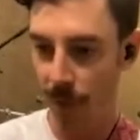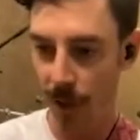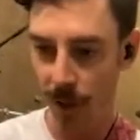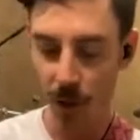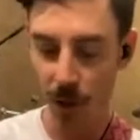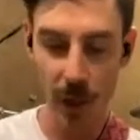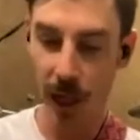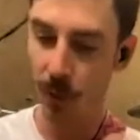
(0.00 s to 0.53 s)

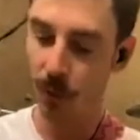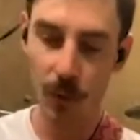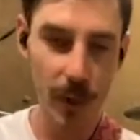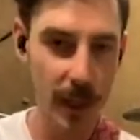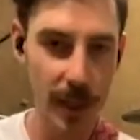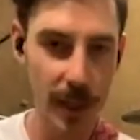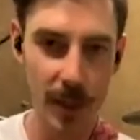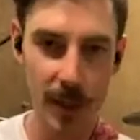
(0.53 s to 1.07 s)
you're like
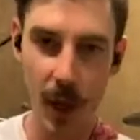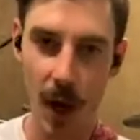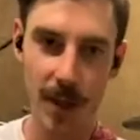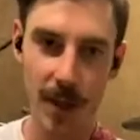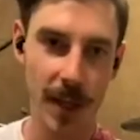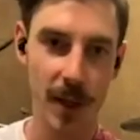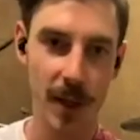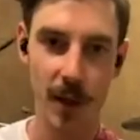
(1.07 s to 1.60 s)
really
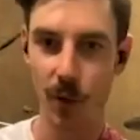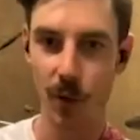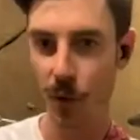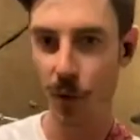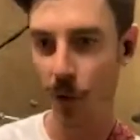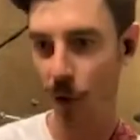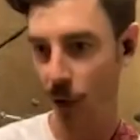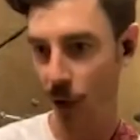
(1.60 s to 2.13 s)
intoxicated, you're
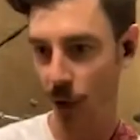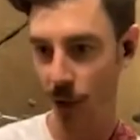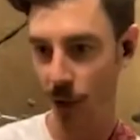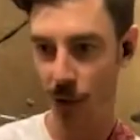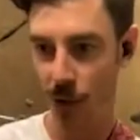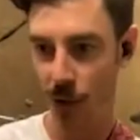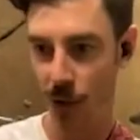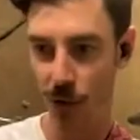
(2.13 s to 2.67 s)
really
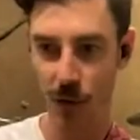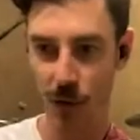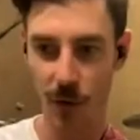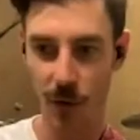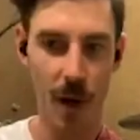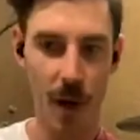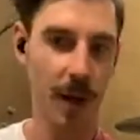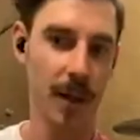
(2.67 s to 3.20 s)
drunk,
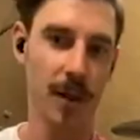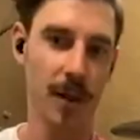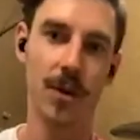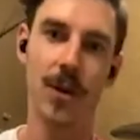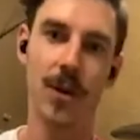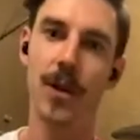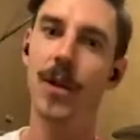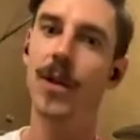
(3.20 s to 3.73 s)
and you're
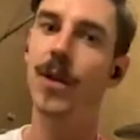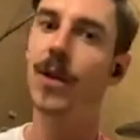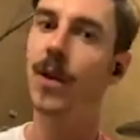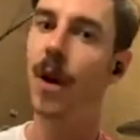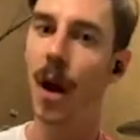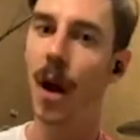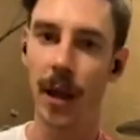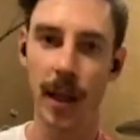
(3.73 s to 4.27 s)
just
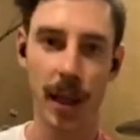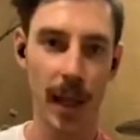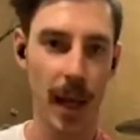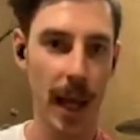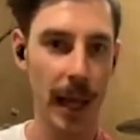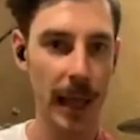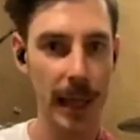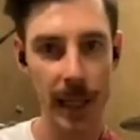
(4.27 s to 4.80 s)
talking like
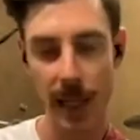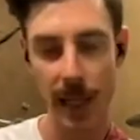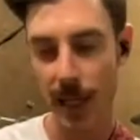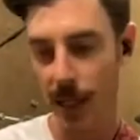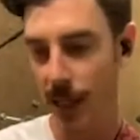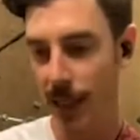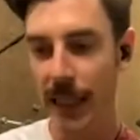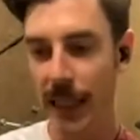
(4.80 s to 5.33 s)

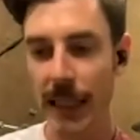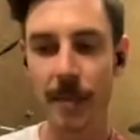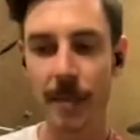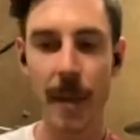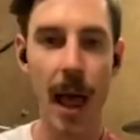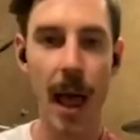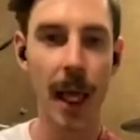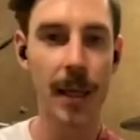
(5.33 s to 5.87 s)
this. This is
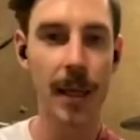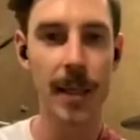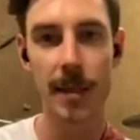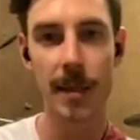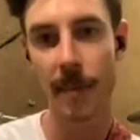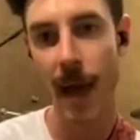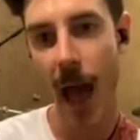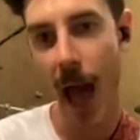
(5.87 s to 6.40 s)

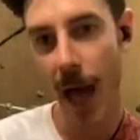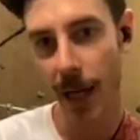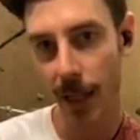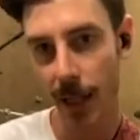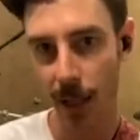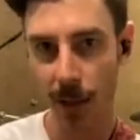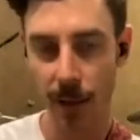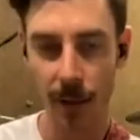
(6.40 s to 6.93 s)
melismatic.
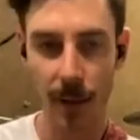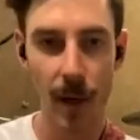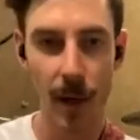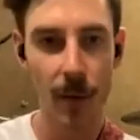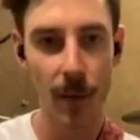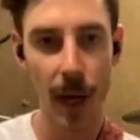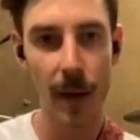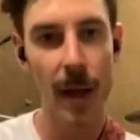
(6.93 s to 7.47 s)

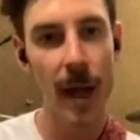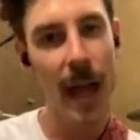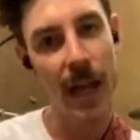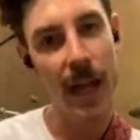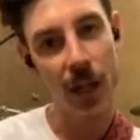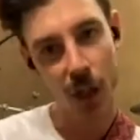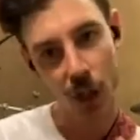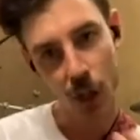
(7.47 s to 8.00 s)
Right?
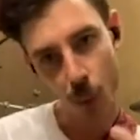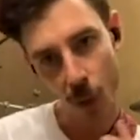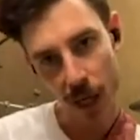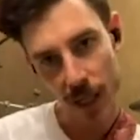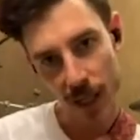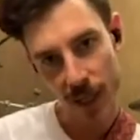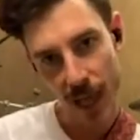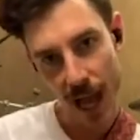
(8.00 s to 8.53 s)
And
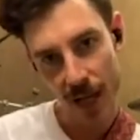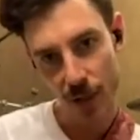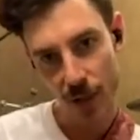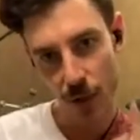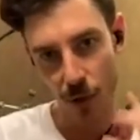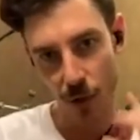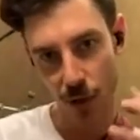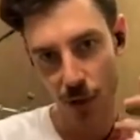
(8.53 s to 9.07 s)
equating that to
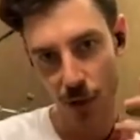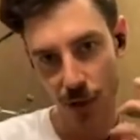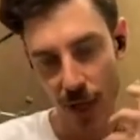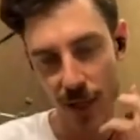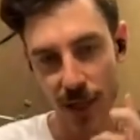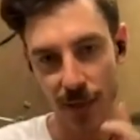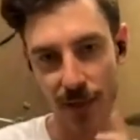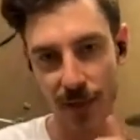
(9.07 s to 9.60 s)
your
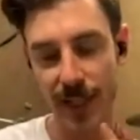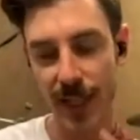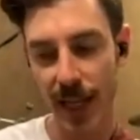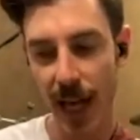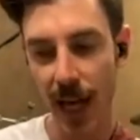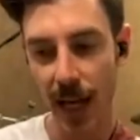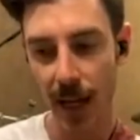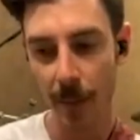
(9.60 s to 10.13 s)
sense of
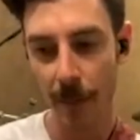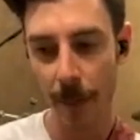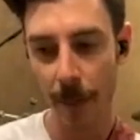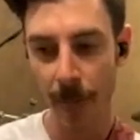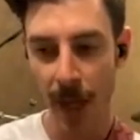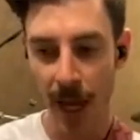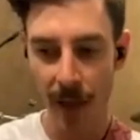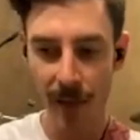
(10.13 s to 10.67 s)
time
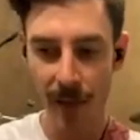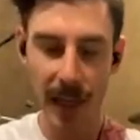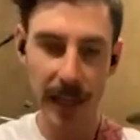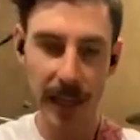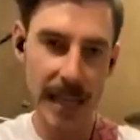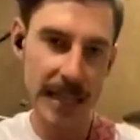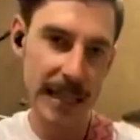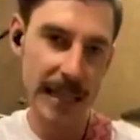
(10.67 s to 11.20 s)
and the
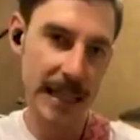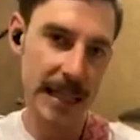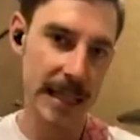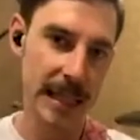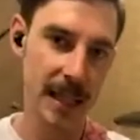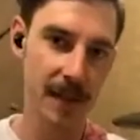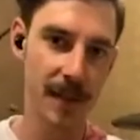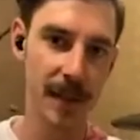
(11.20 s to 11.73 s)

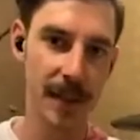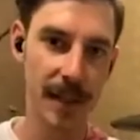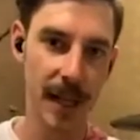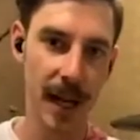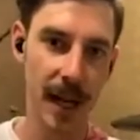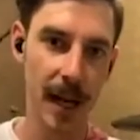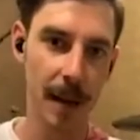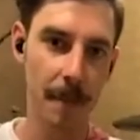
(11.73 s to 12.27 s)
elasticity of the
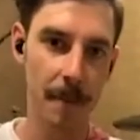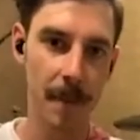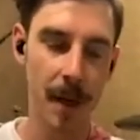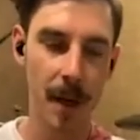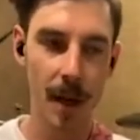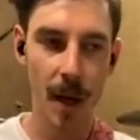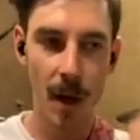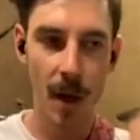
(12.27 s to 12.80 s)
time
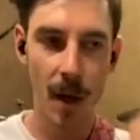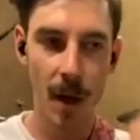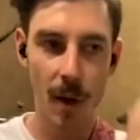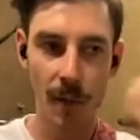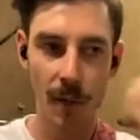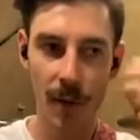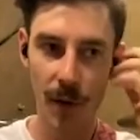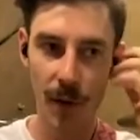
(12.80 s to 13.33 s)

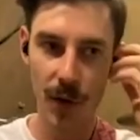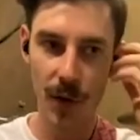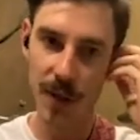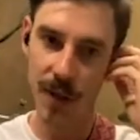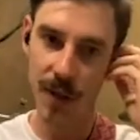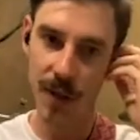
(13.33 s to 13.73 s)
versus the